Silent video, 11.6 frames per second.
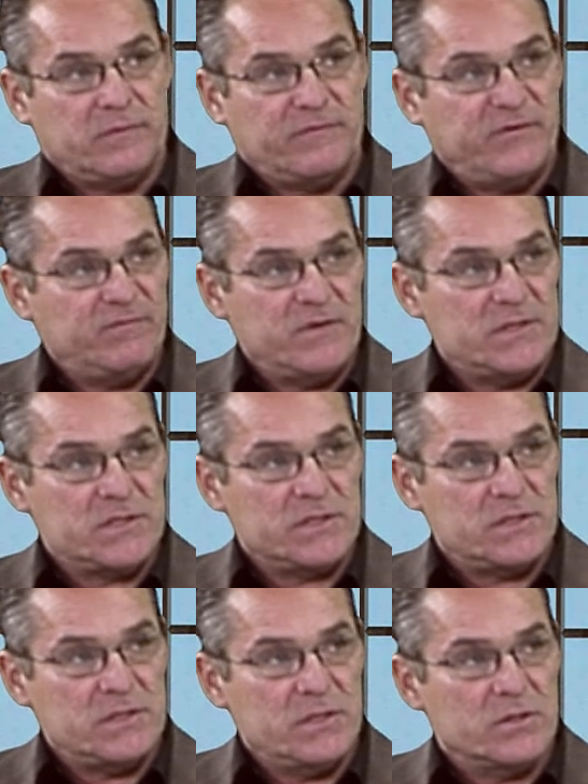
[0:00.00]
50,
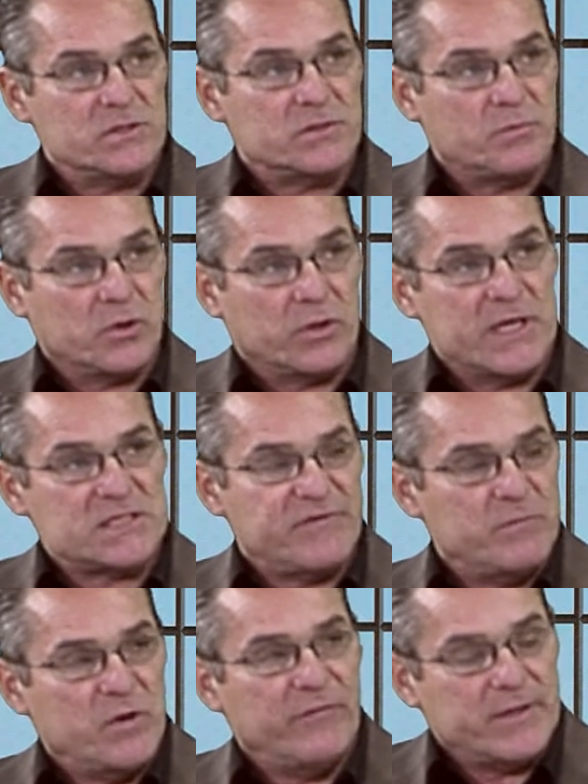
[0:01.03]
60 years, the progressive
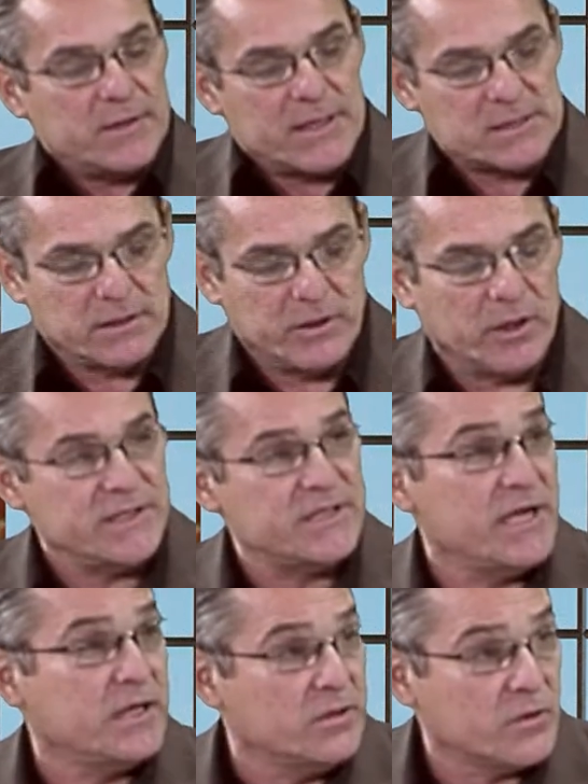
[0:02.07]
movement has literally
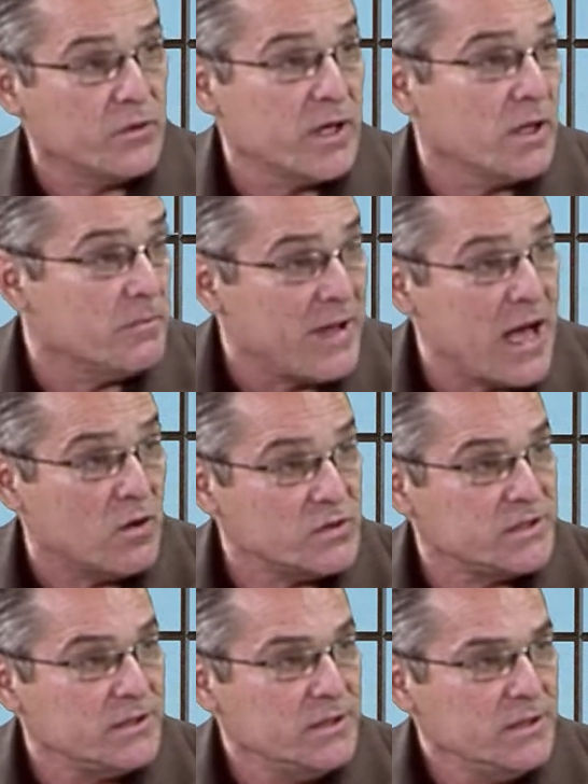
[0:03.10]
taken the curriculum out
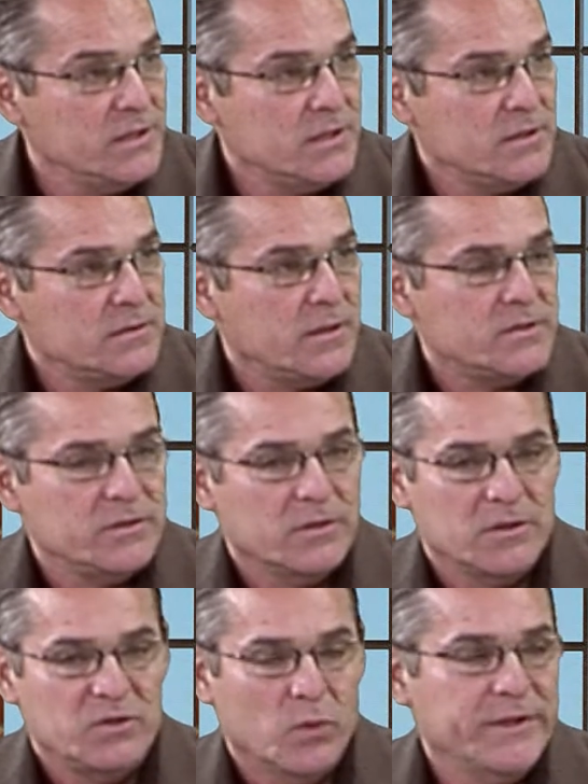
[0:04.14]
to
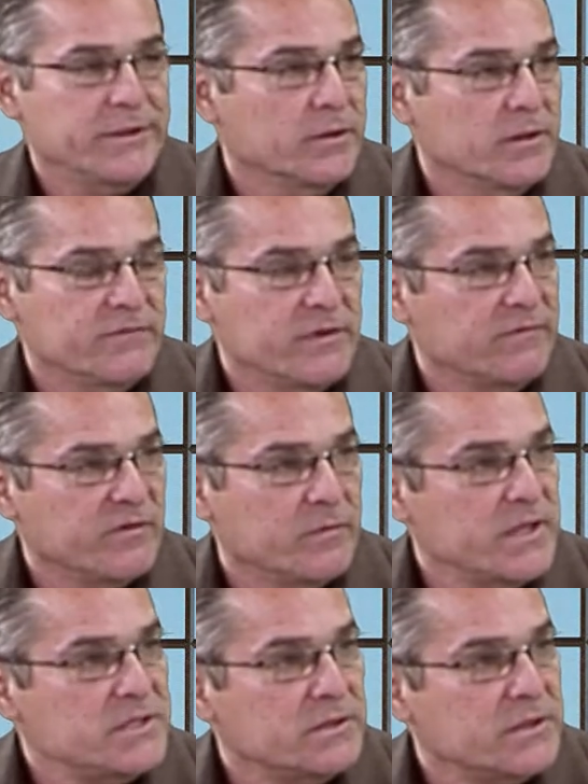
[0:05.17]
a dwindle of the
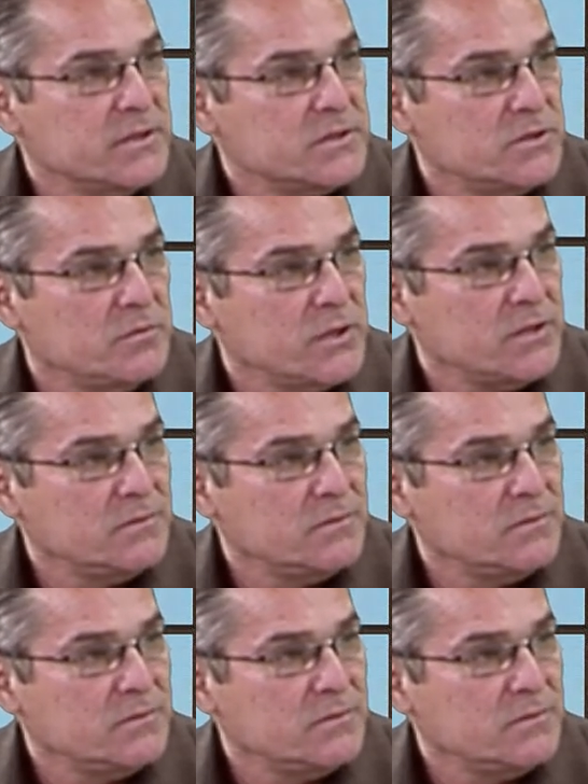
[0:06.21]
information that it should be.